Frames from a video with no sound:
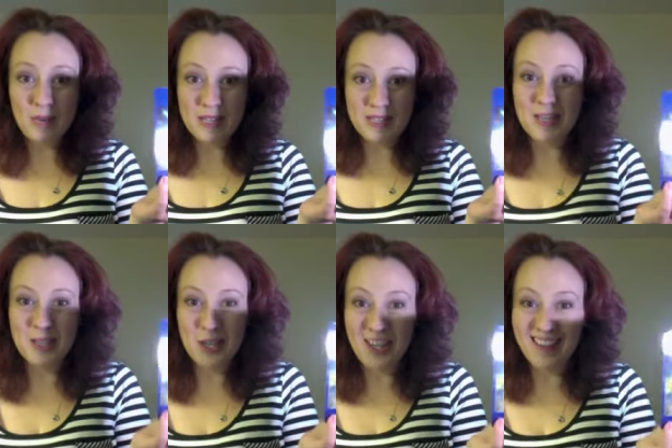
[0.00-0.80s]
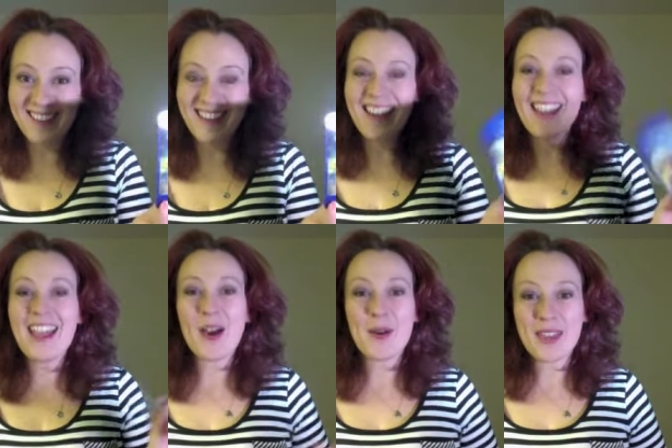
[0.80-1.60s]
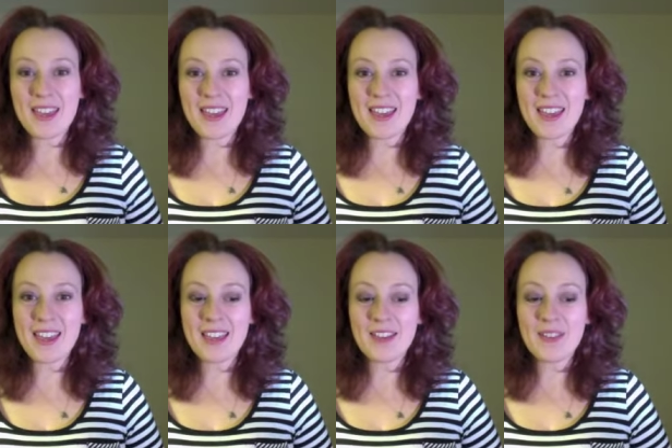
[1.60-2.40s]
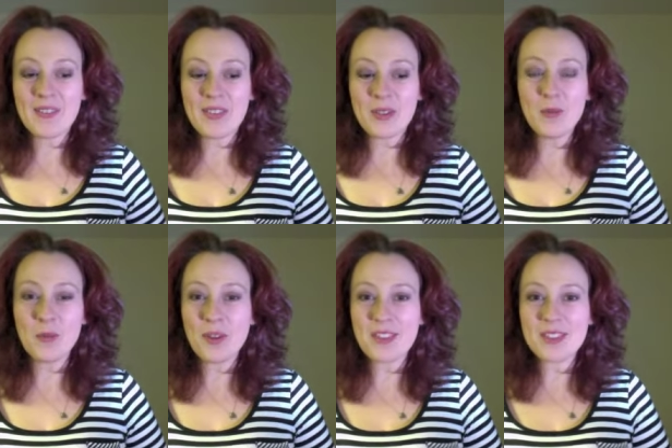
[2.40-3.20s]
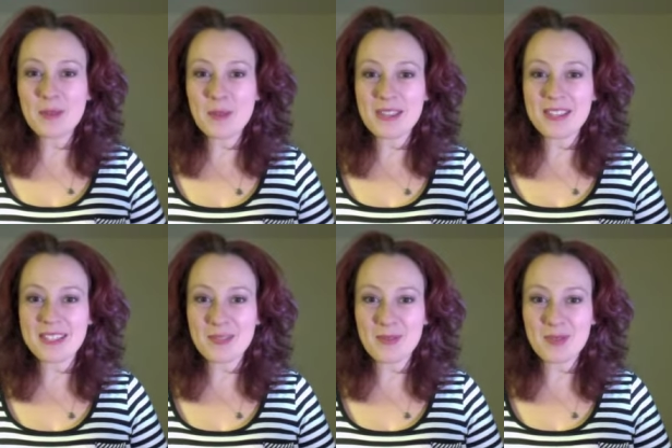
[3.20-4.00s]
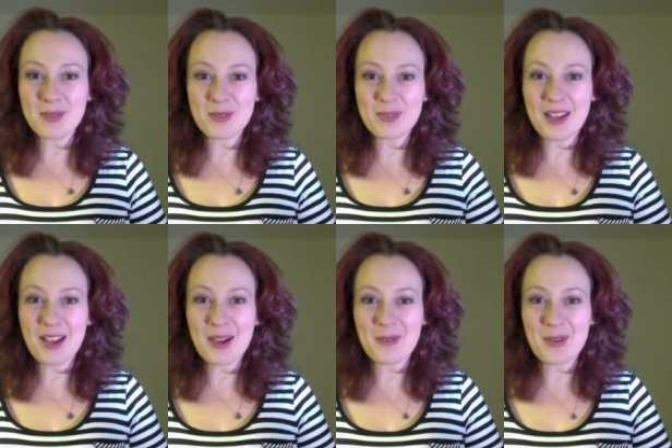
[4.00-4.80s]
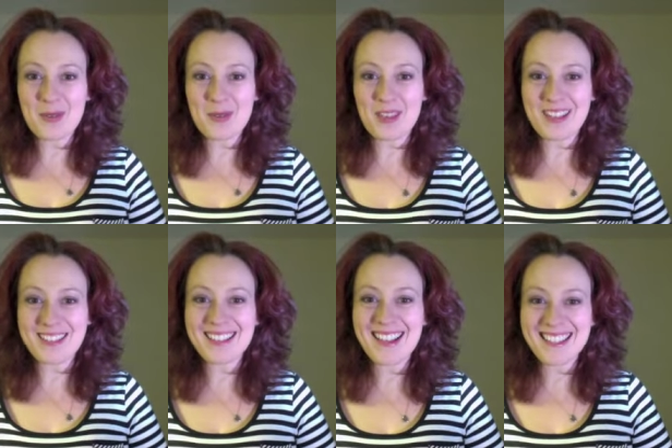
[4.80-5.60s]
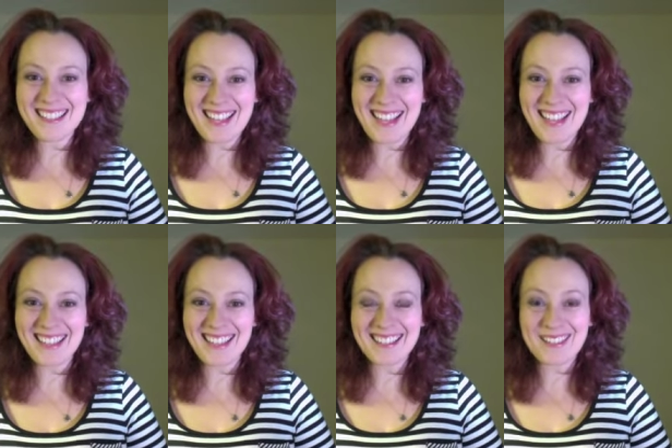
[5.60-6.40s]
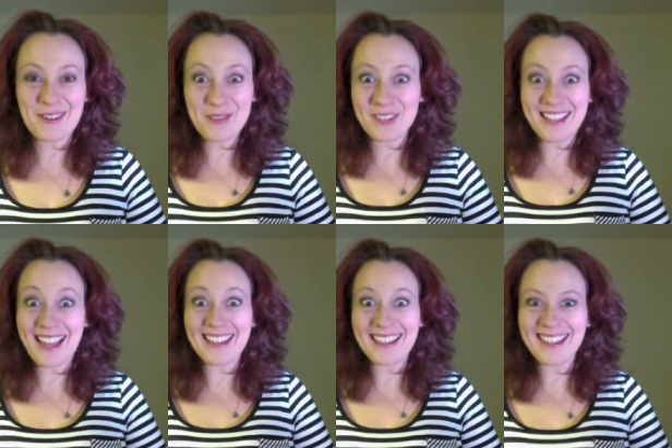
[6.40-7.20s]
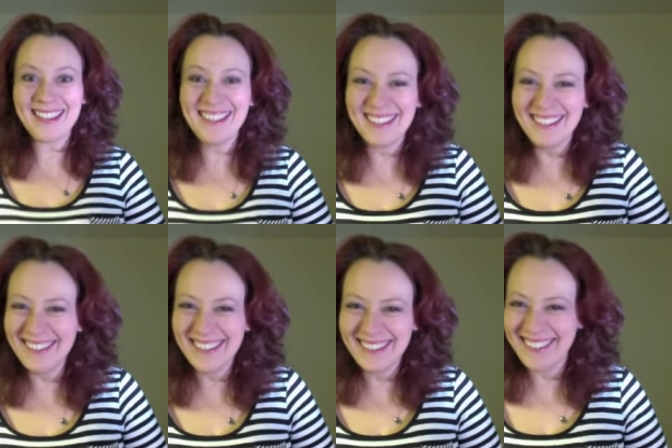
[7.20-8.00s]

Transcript: attention. okay? Oh boy, this might be getting some of you in hot water with Valentine's Day. Like, don't forget it.